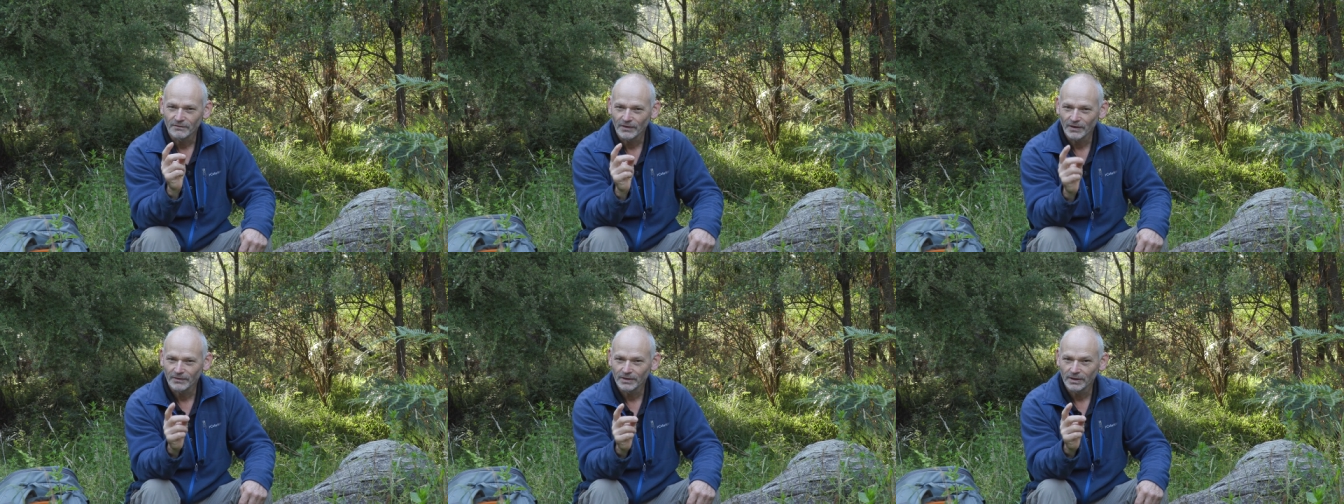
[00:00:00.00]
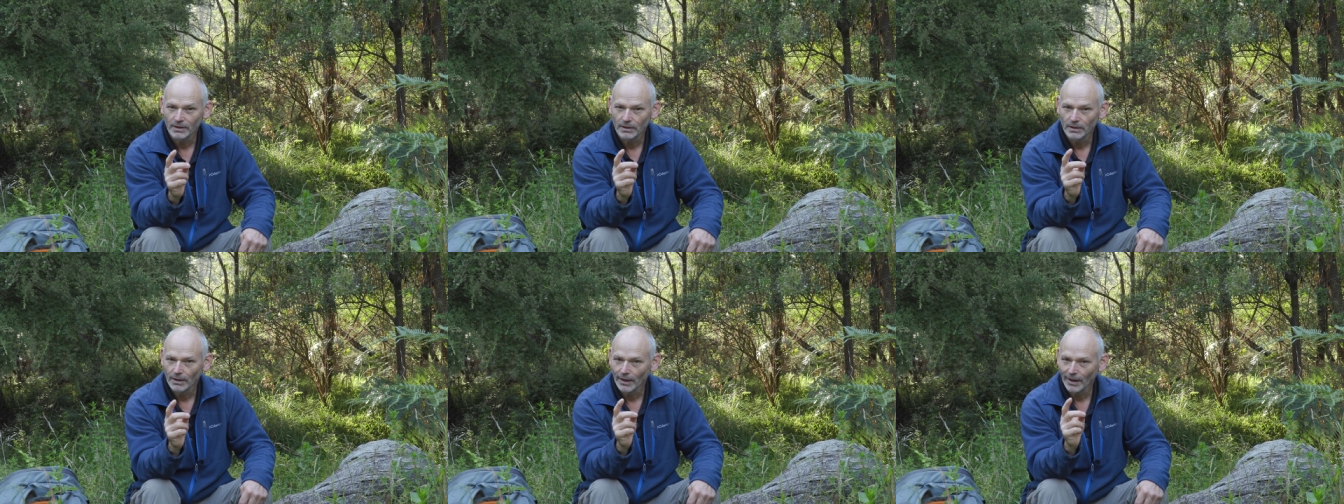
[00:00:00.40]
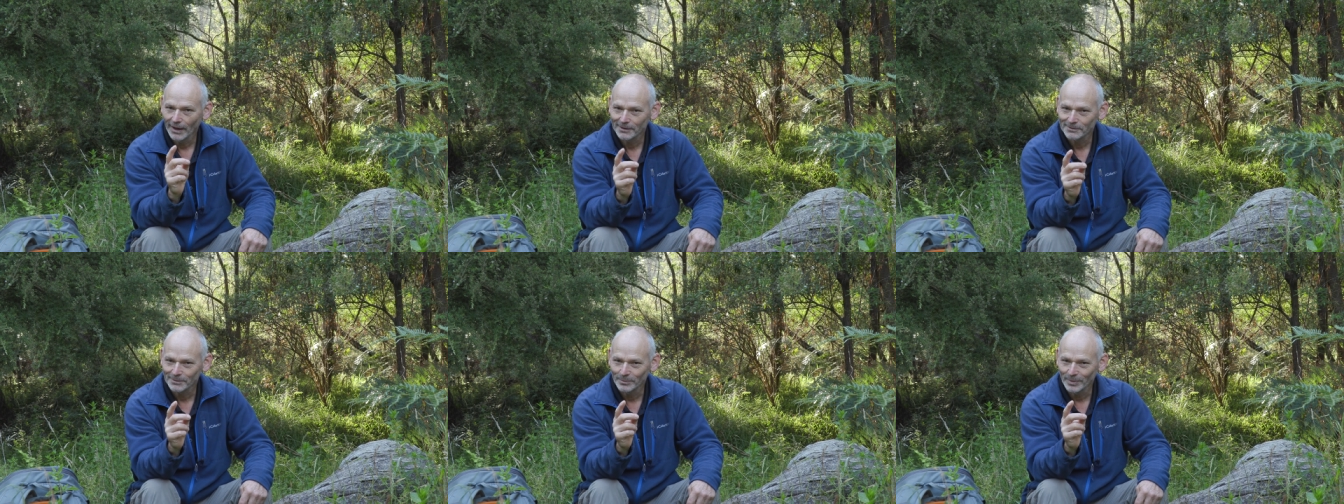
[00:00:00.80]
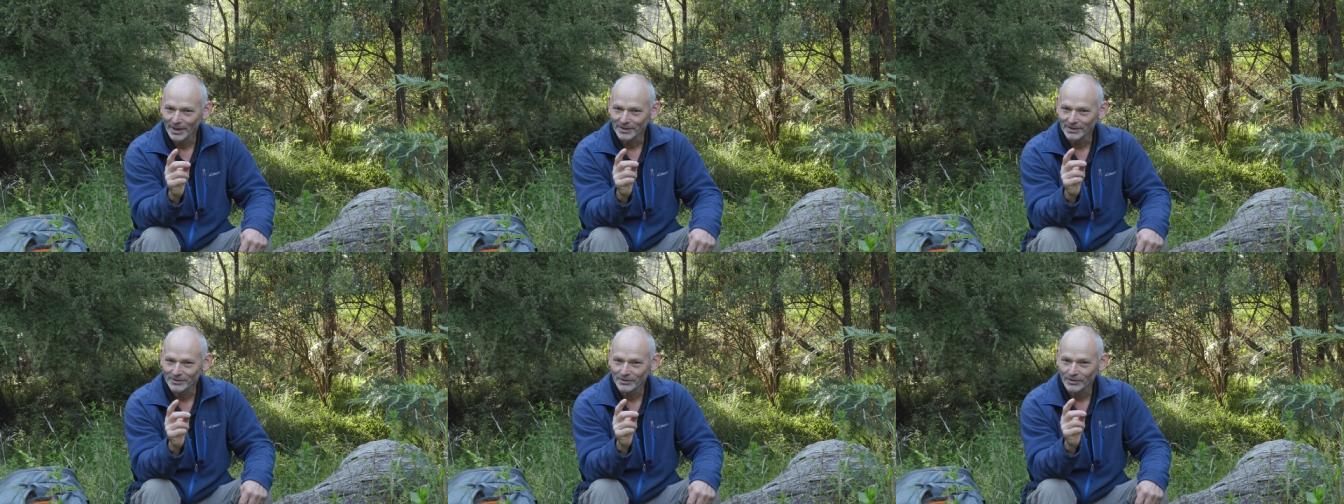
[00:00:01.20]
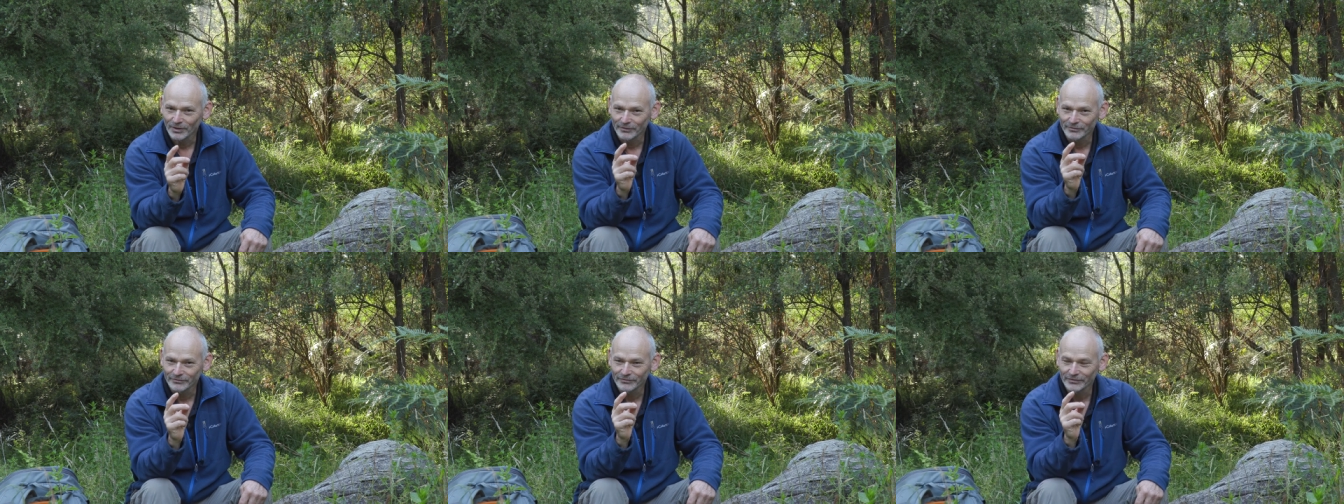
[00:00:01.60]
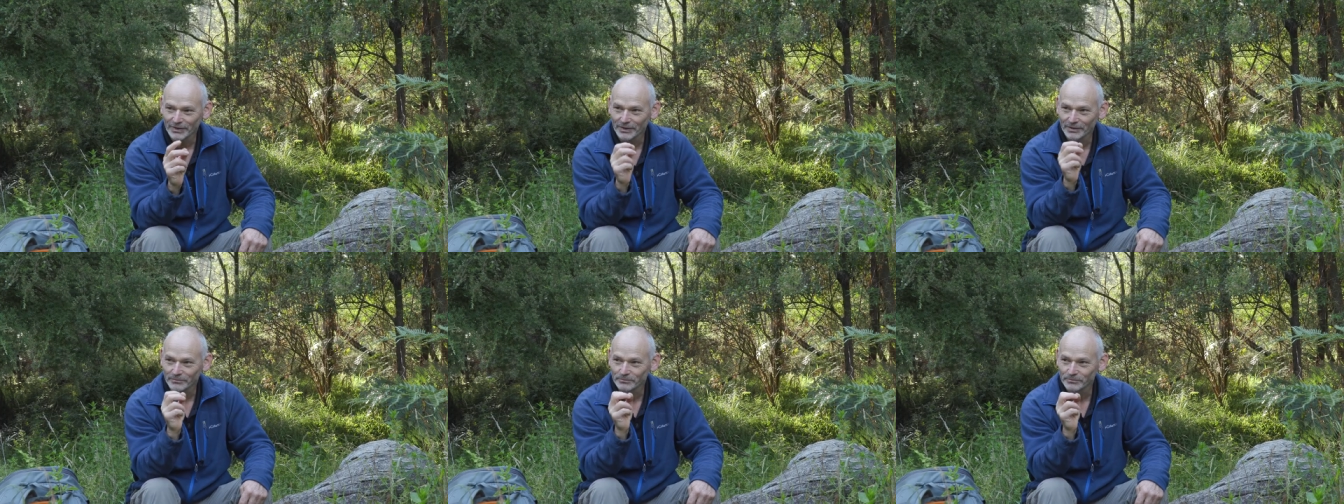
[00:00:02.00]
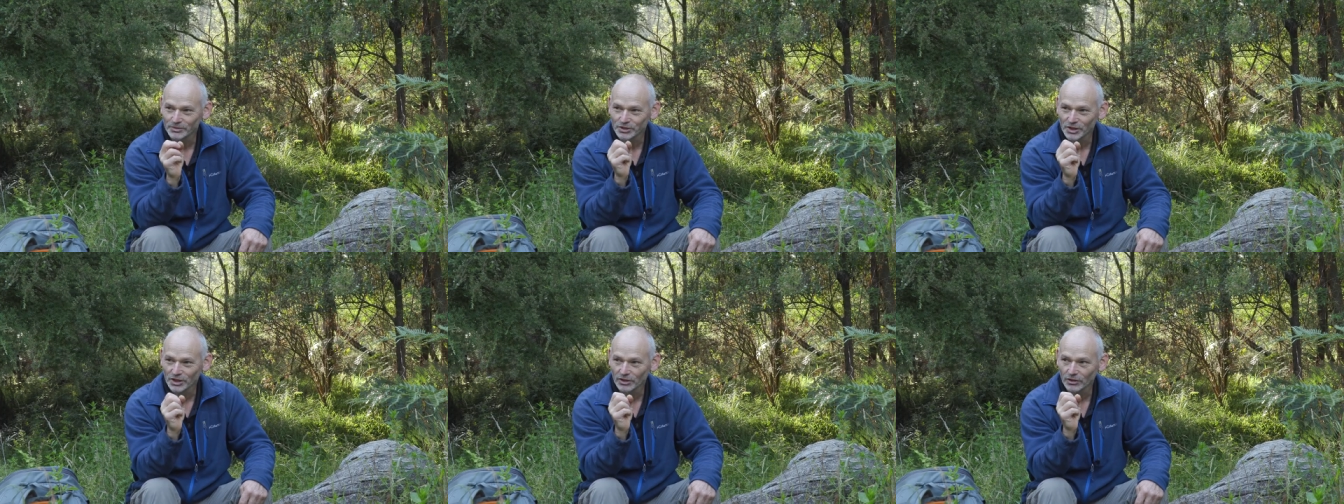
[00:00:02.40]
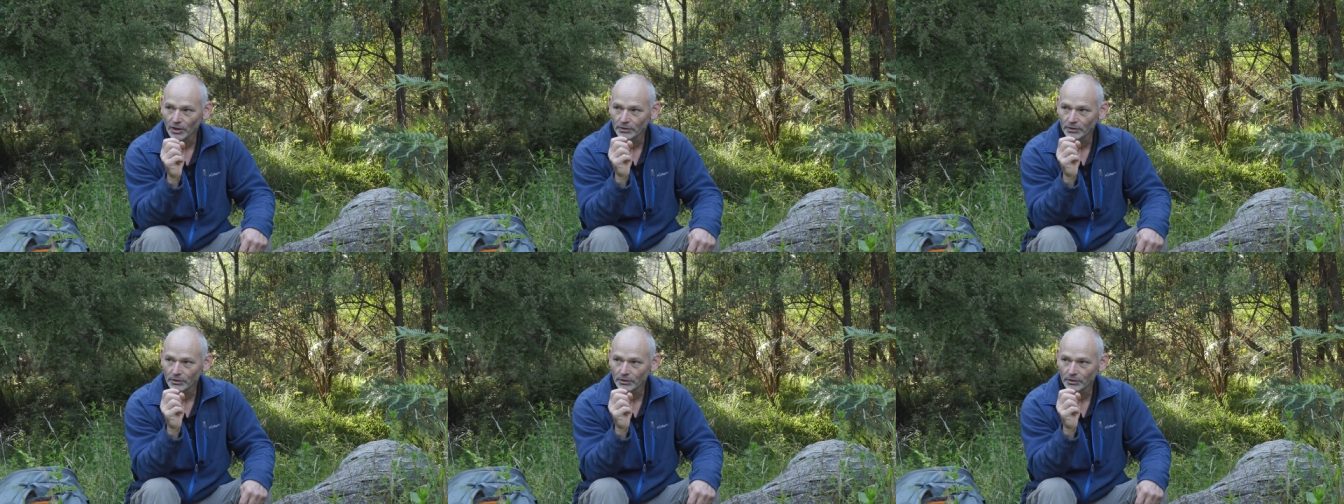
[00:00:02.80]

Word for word: very acrobatic. I've uh, seen a